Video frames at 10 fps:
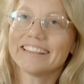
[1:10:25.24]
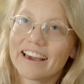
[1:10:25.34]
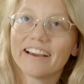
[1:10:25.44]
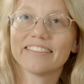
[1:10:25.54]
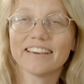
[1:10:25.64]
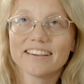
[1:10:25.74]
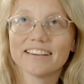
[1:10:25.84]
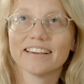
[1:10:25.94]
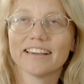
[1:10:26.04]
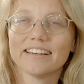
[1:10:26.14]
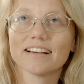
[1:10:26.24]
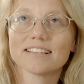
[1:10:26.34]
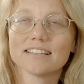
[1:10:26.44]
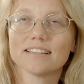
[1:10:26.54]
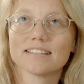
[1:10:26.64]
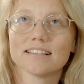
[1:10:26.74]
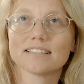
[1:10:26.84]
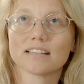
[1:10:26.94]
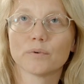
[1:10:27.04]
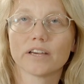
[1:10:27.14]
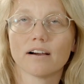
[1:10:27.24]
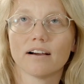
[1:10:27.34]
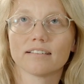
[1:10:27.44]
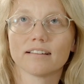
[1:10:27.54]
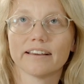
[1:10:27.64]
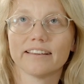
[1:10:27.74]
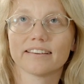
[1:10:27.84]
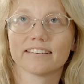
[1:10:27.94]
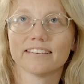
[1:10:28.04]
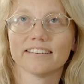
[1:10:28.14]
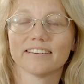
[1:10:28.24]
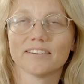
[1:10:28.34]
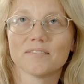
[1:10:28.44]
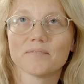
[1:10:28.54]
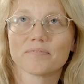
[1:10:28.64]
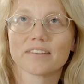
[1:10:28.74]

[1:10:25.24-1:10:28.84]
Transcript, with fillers: yeah i think it, it does in the sense that we can't like uh,